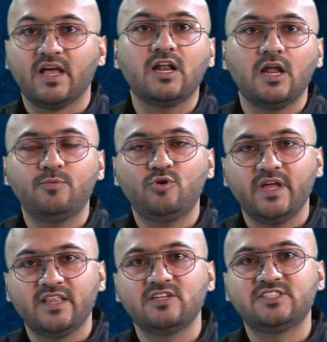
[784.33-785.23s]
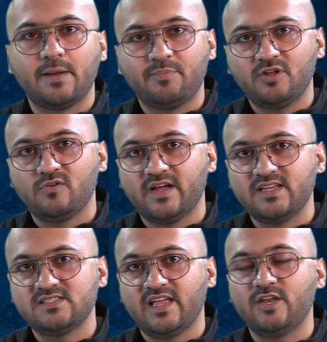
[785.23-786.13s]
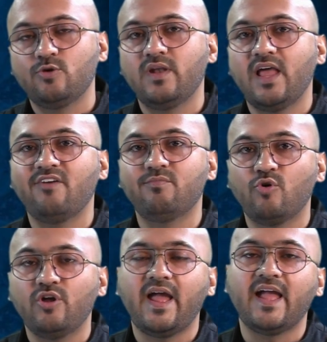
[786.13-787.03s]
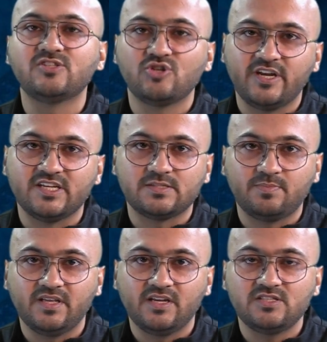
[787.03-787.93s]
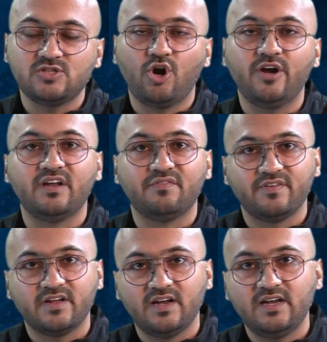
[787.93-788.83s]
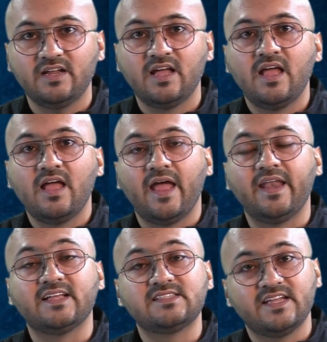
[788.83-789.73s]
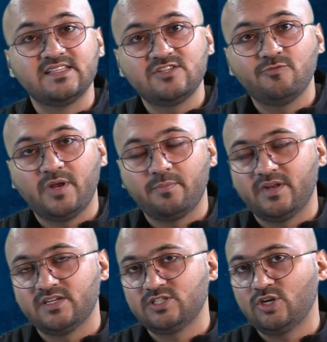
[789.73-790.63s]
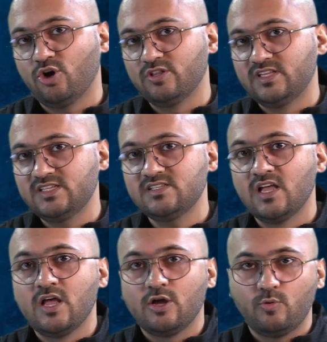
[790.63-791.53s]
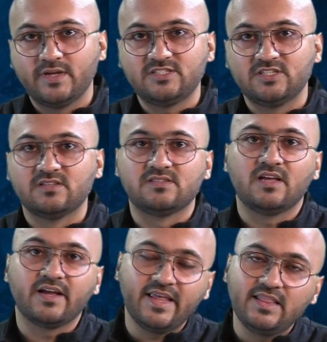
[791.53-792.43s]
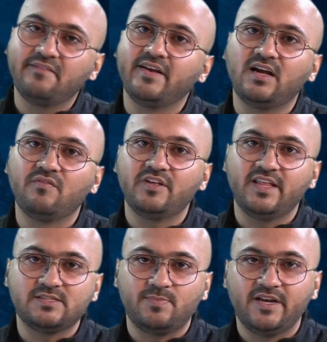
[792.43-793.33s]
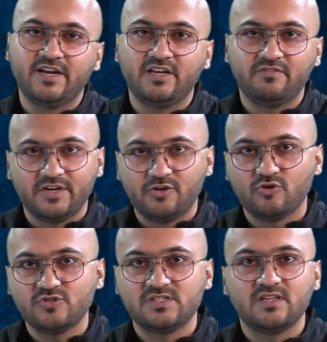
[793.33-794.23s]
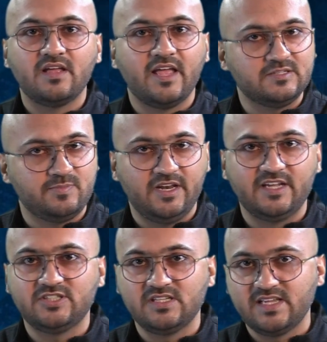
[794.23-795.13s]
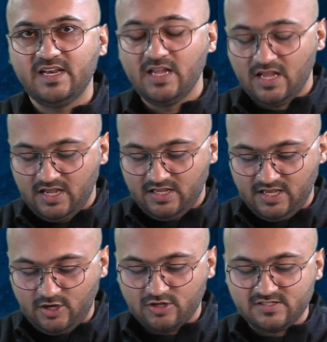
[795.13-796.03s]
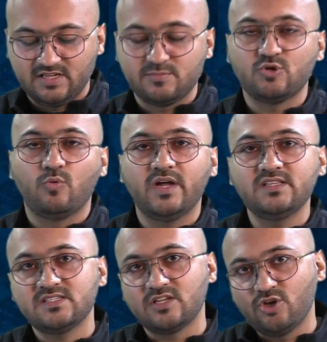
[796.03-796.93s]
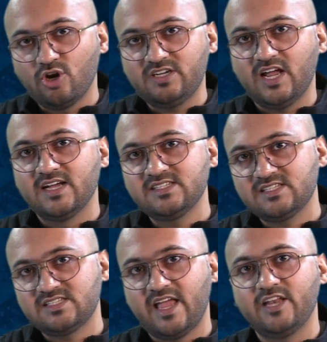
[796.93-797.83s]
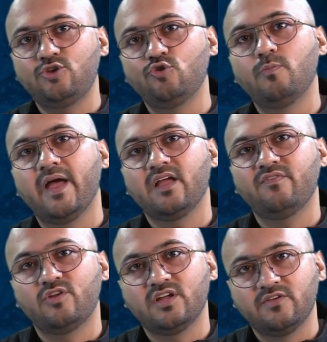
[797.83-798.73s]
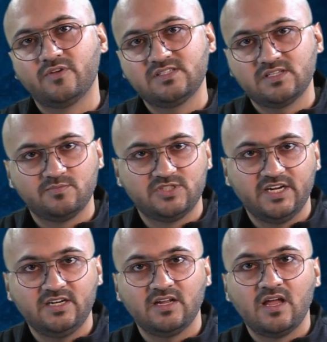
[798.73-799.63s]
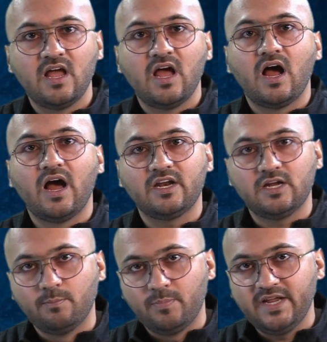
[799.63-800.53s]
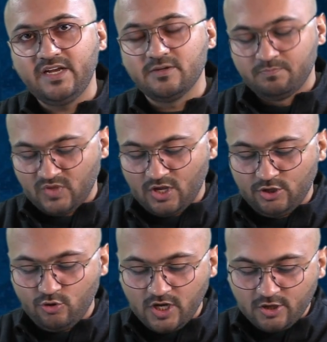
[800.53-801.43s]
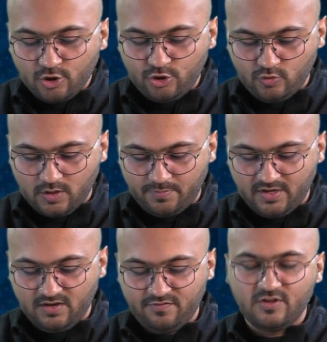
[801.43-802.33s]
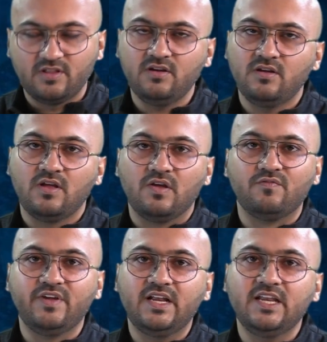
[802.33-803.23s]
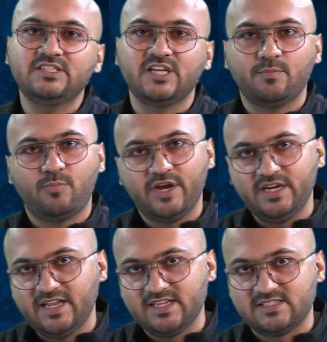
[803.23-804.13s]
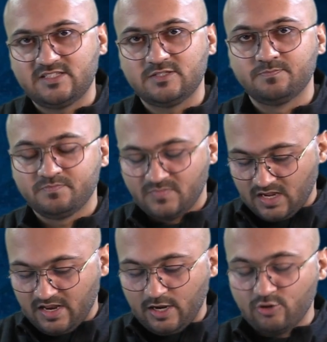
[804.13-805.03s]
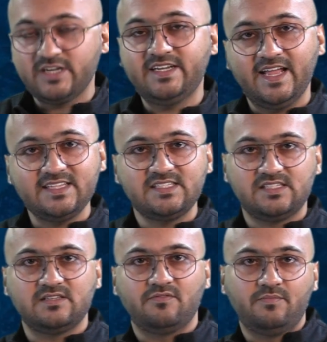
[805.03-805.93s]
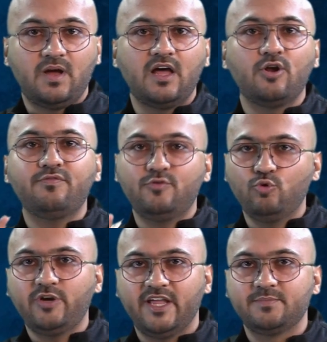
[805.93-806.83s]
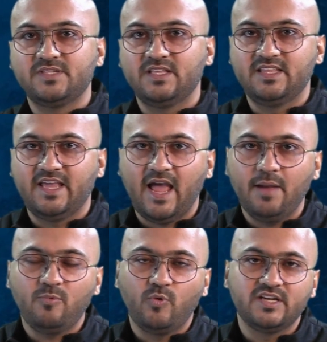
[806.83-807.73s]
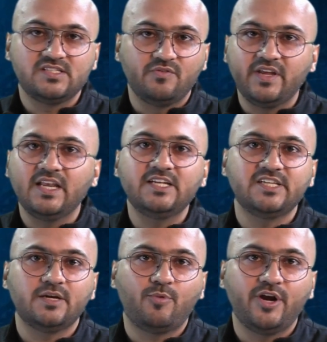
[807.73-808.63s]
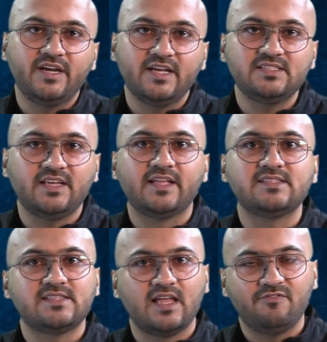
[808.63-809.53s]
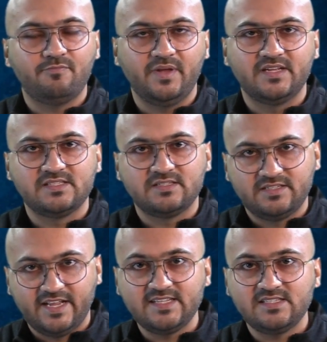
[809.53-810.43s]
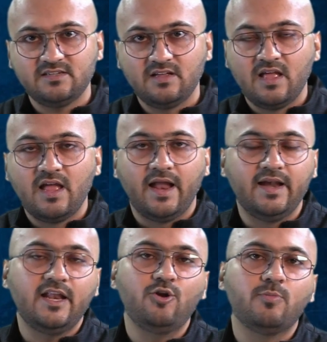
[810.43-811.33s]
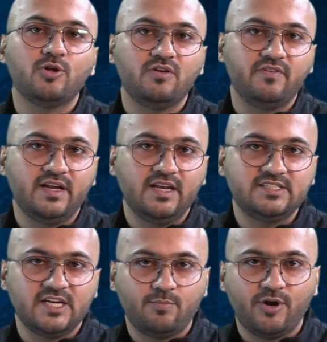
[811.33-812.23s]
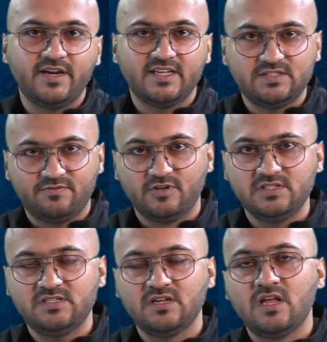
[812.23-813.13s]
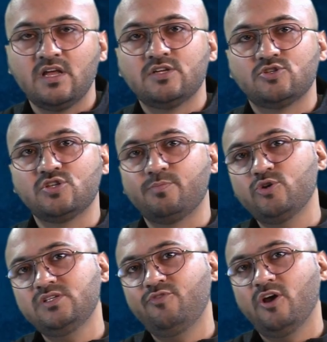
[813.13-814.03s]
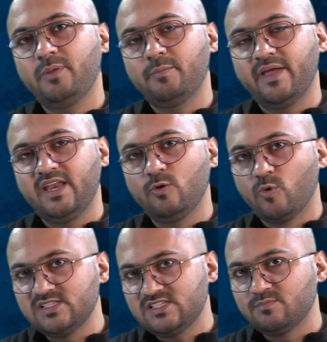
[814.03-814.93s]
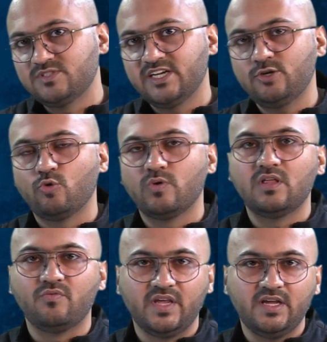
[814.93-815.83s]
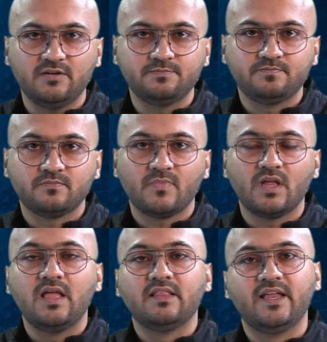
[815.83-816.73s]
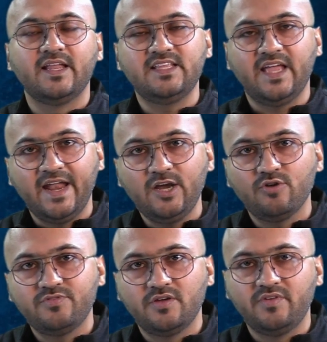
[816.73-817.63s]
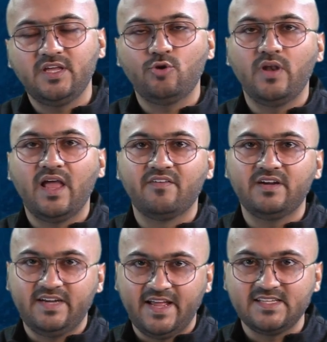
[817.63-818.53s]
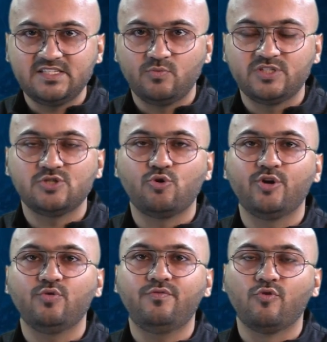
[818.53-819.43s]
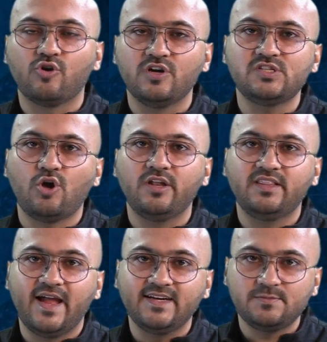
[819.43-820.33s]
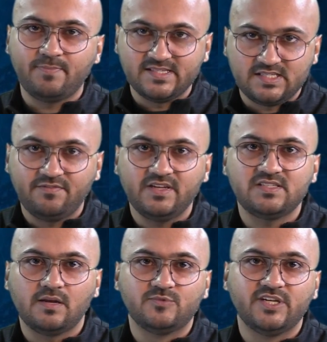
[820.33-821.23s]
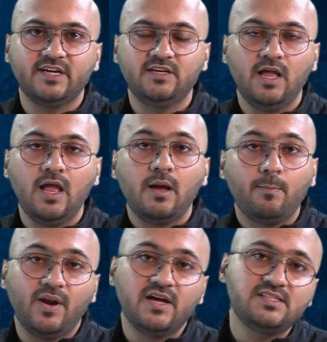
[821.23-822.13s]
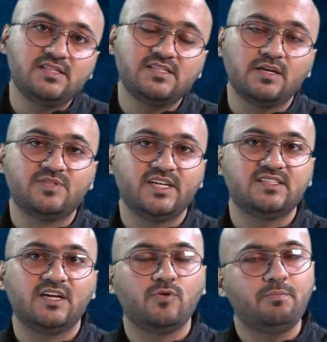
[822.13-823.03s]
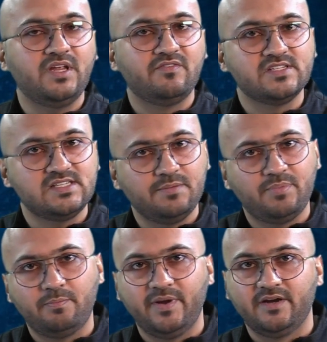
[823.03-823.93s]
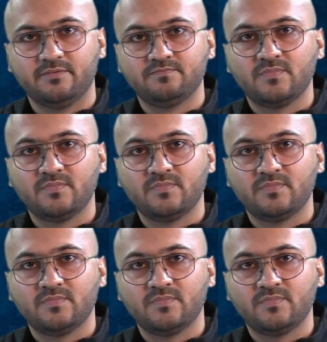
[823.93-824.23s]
they are clubbed together chapter wise, and you will have more hands-on experience on difficult and extensive preparation on these questions. Again, they will come with explanatory videos, explanations, and key concepts. So once your tasks and Q bank for a given subject are complete, you are good to appear for the weekly checkpoint tests. Now, the tests are of two types in the app. One is the weekly checkpoint test and self-paced test. I'll tell you about the weekly checkpoint test first. So suppose if you are preparing one subject over the week, then at the end of the week, you will have a test which is going to focus on that specific subject plus the subjects that were previously prepared,